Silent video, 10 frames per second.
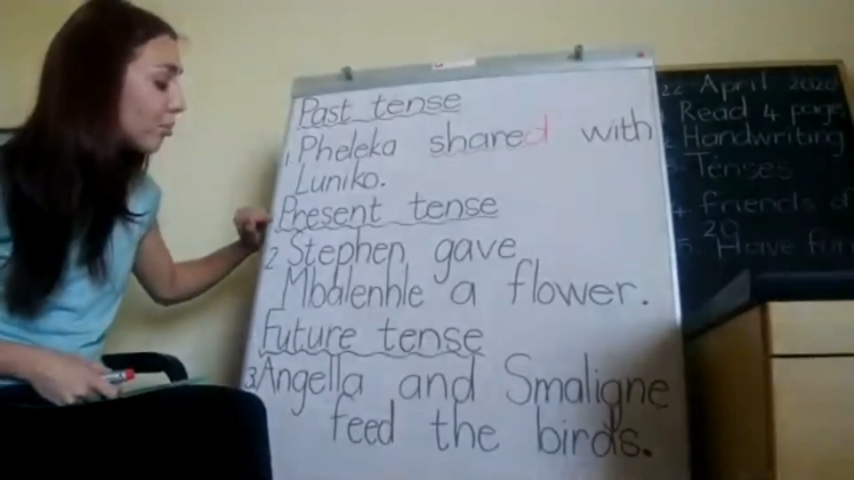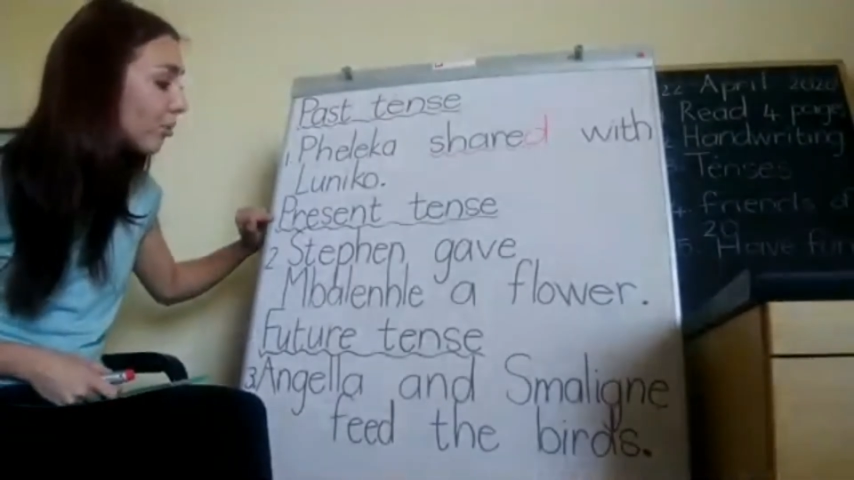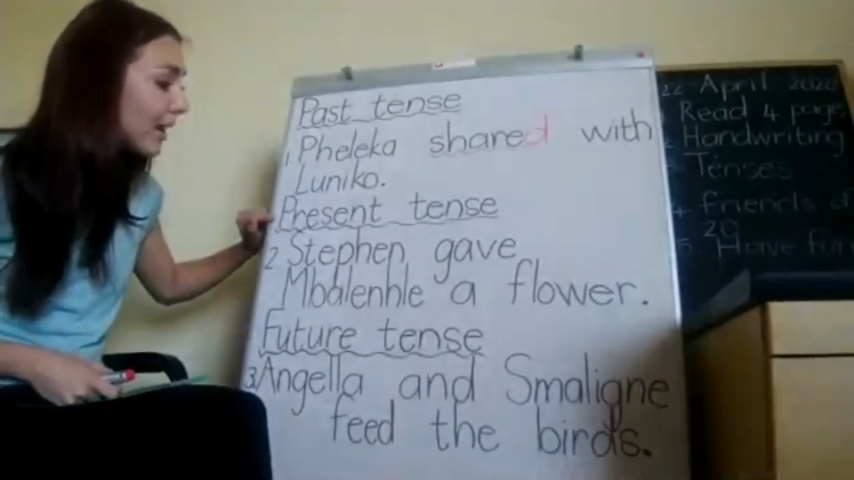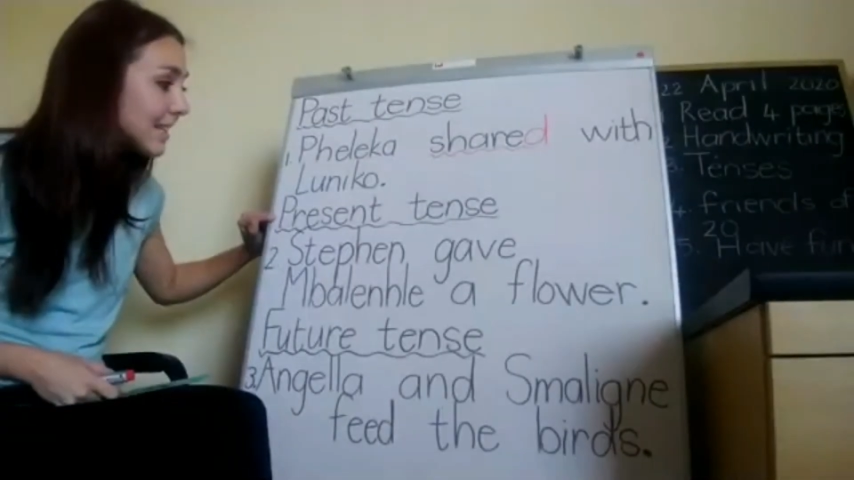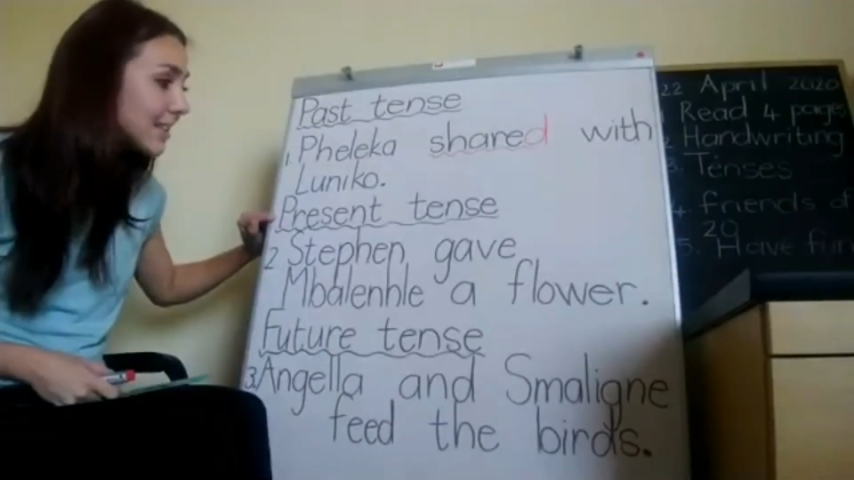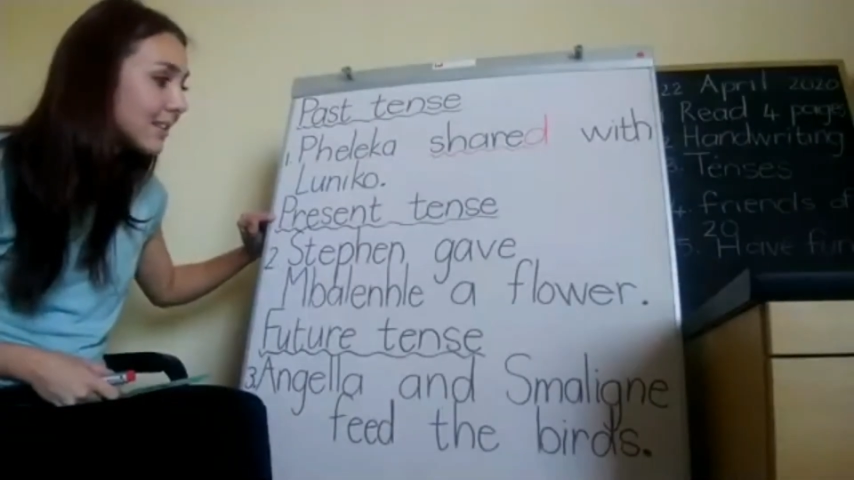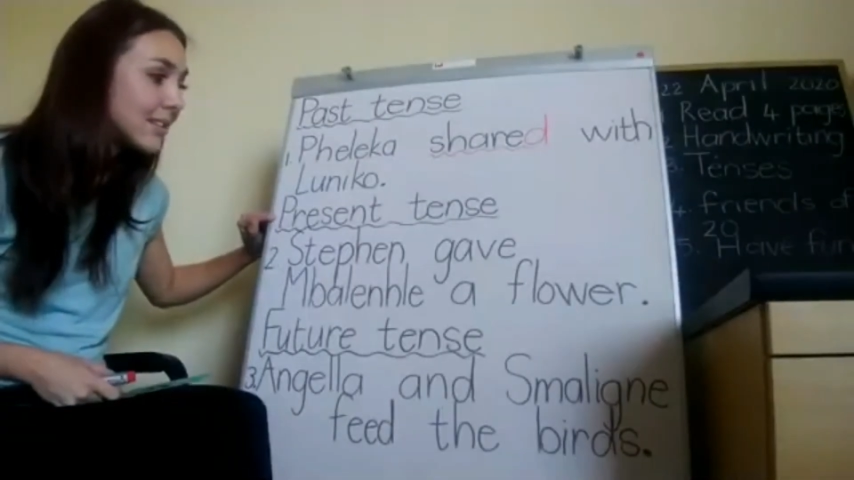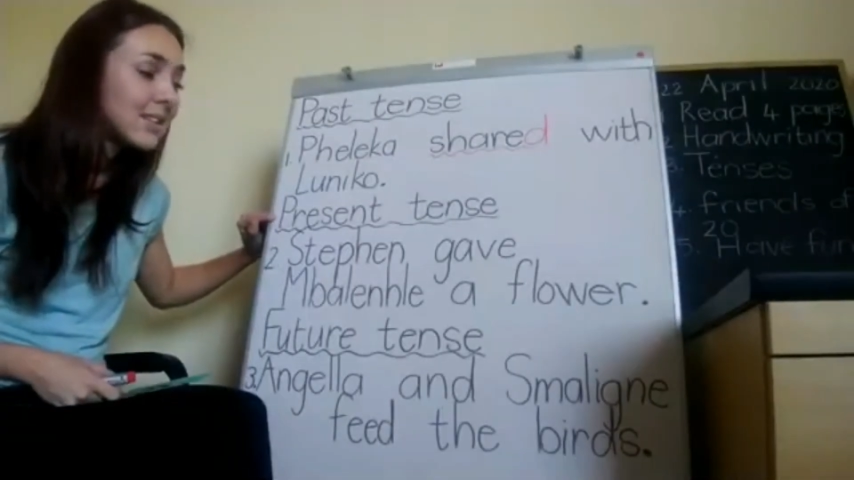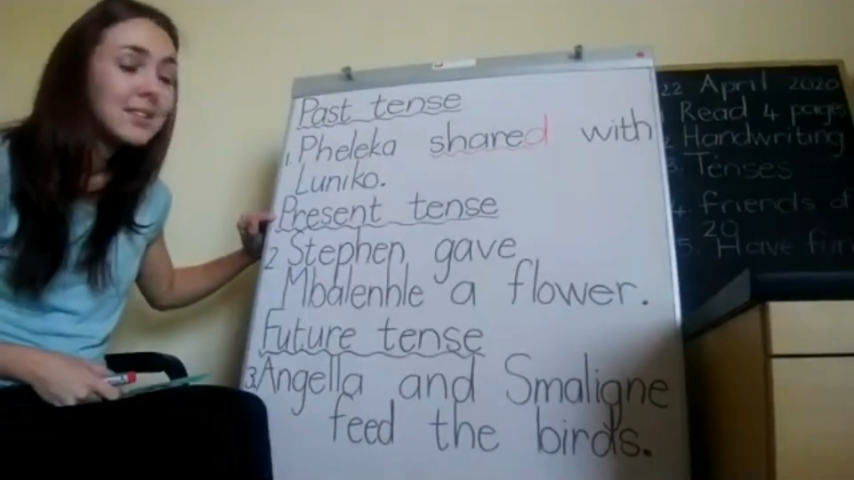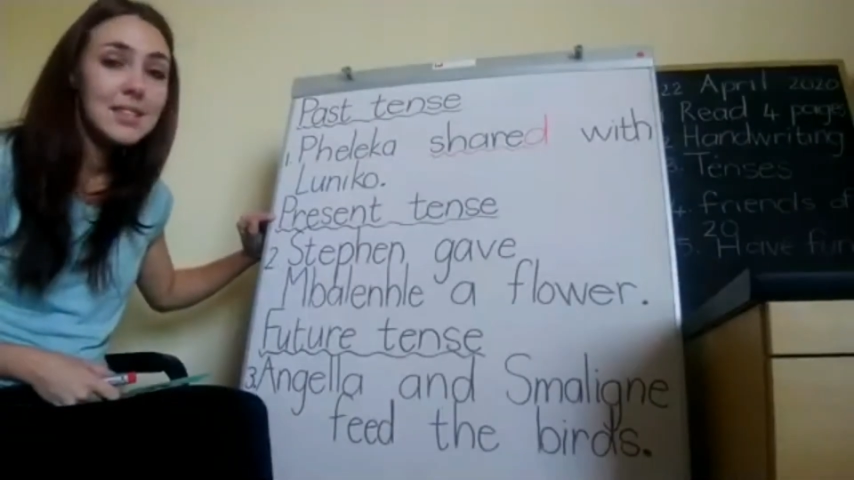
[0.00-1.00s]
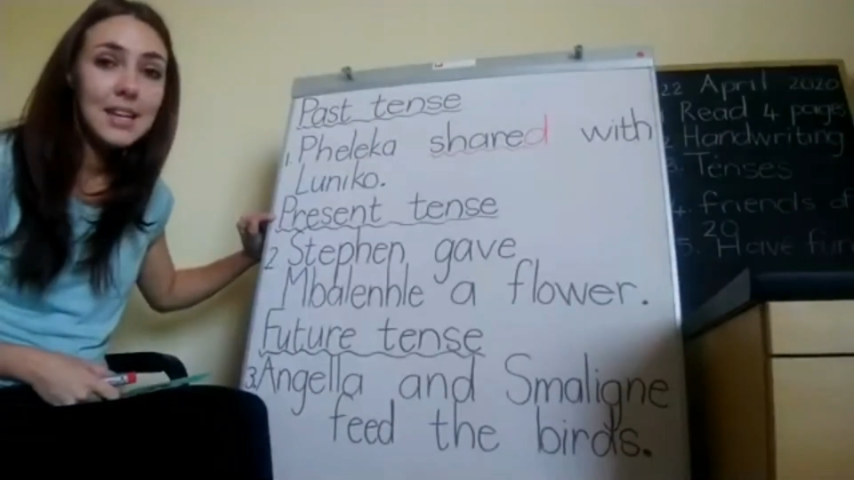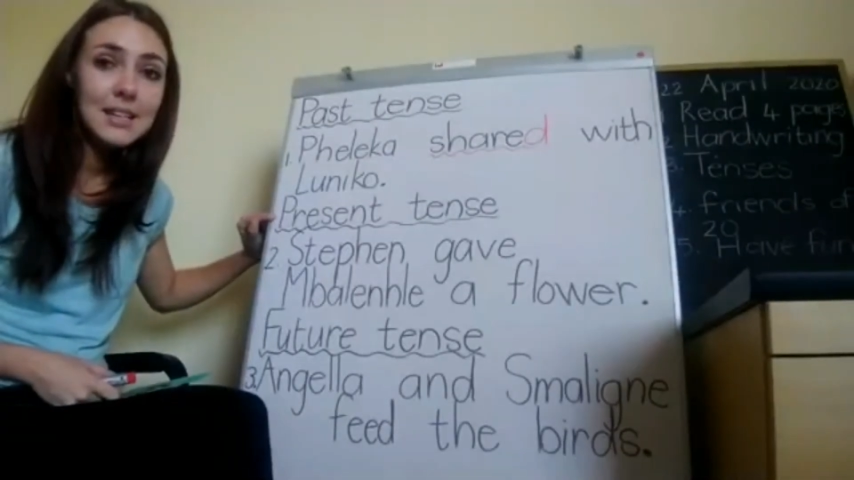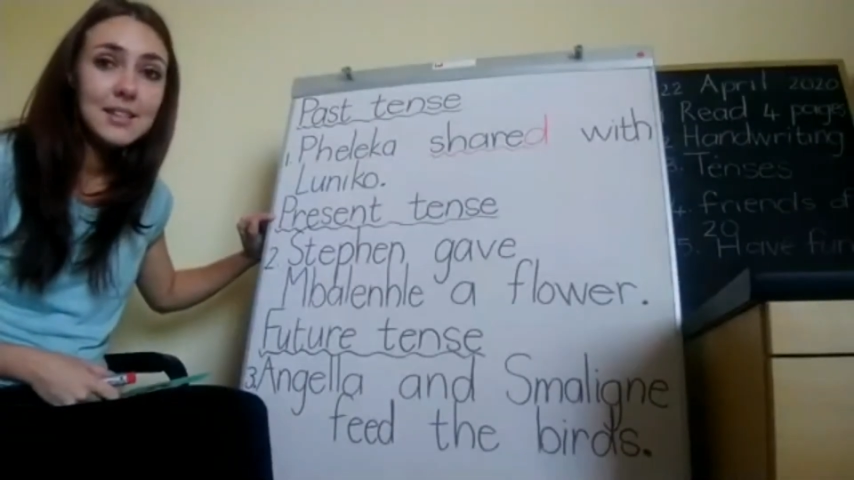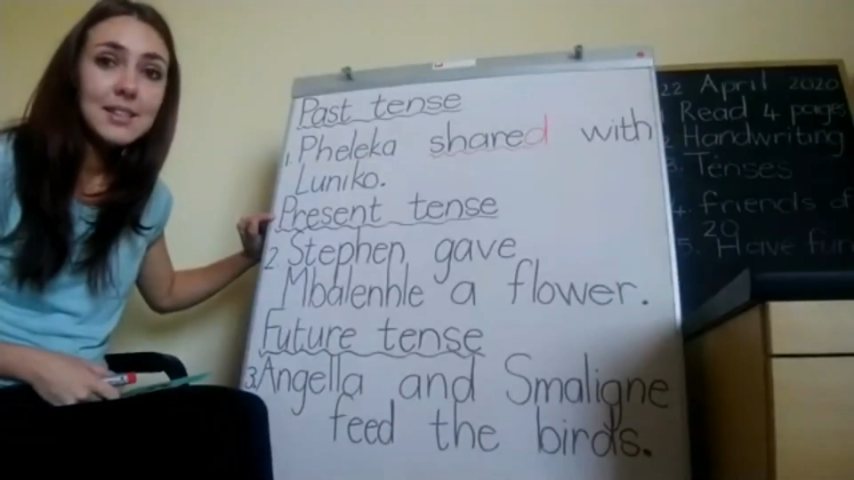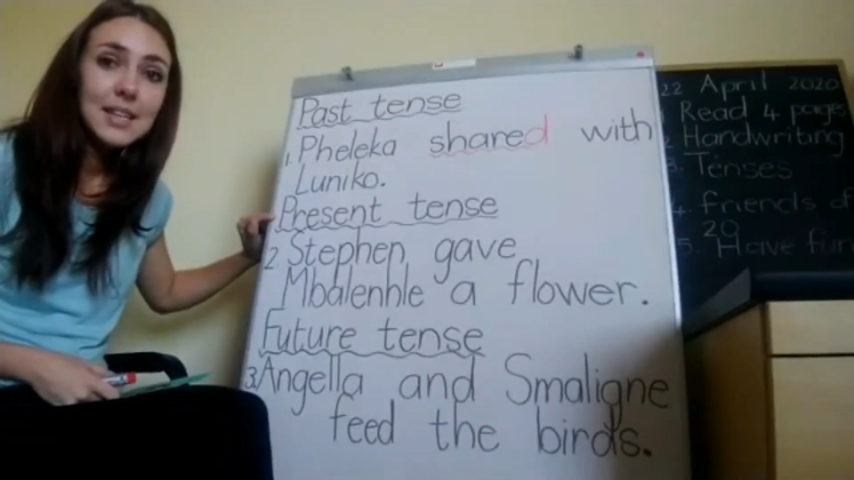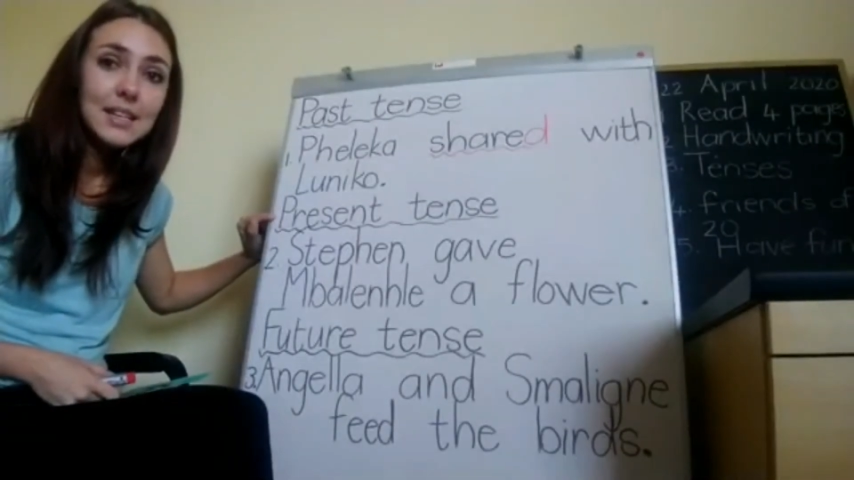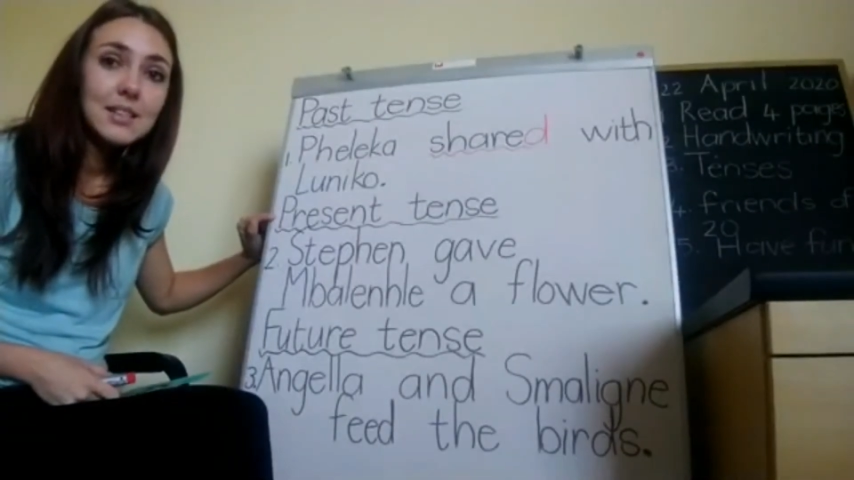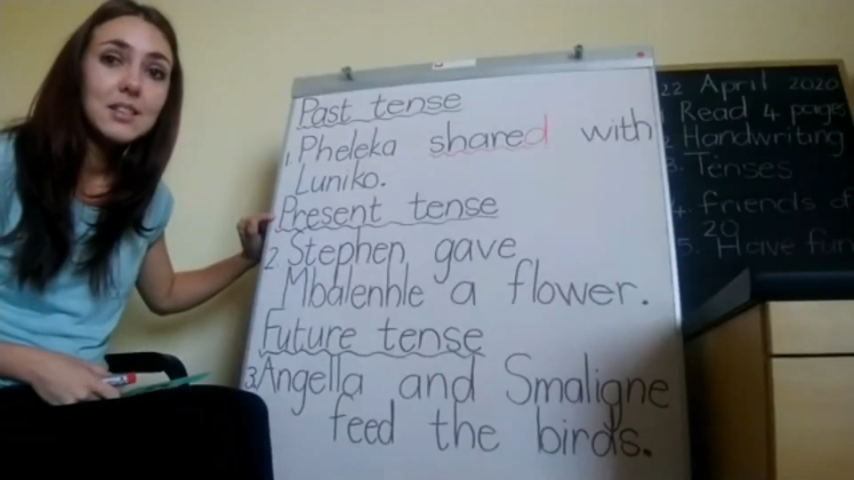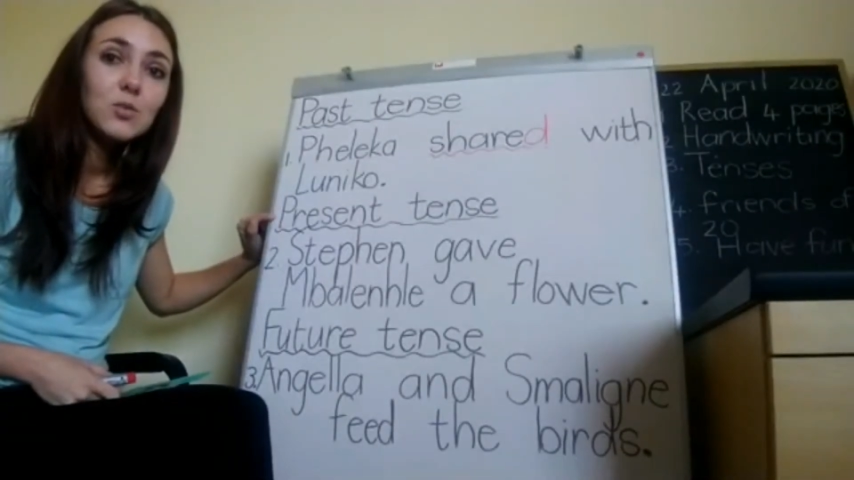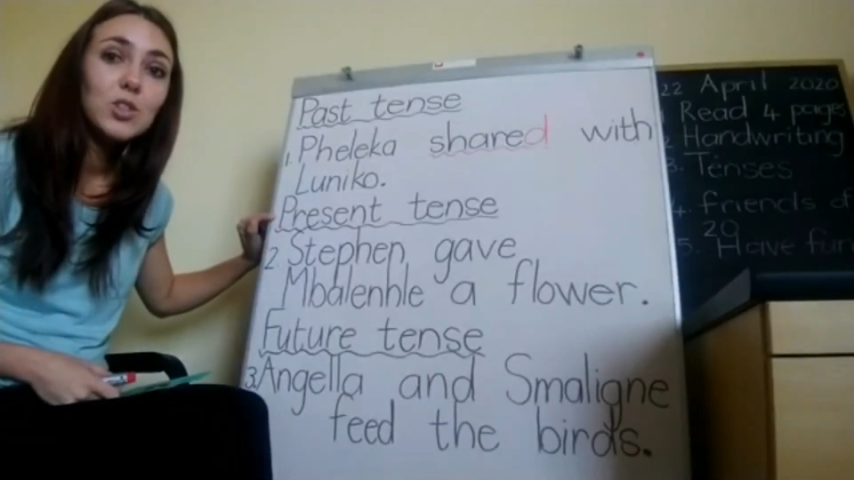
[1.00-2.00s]
present tense
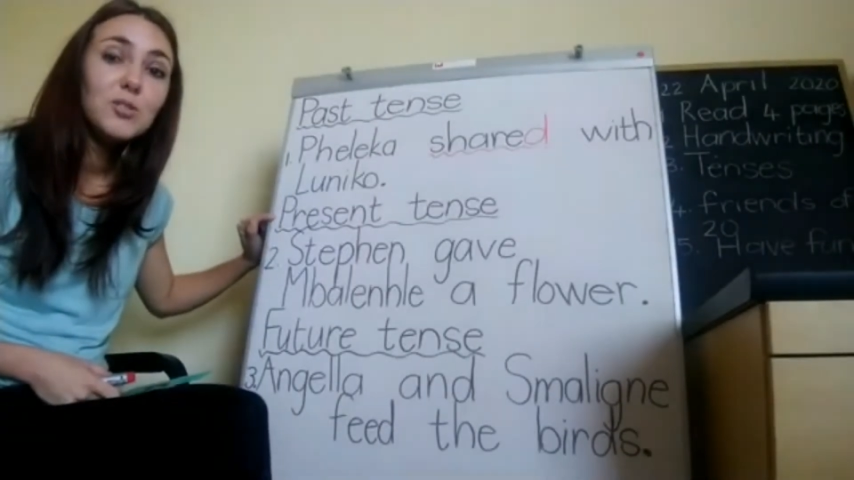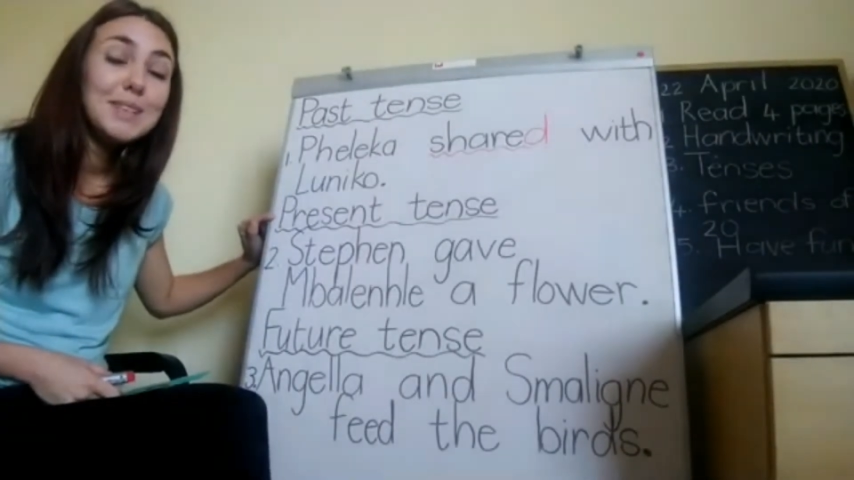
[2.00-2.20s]
sentence which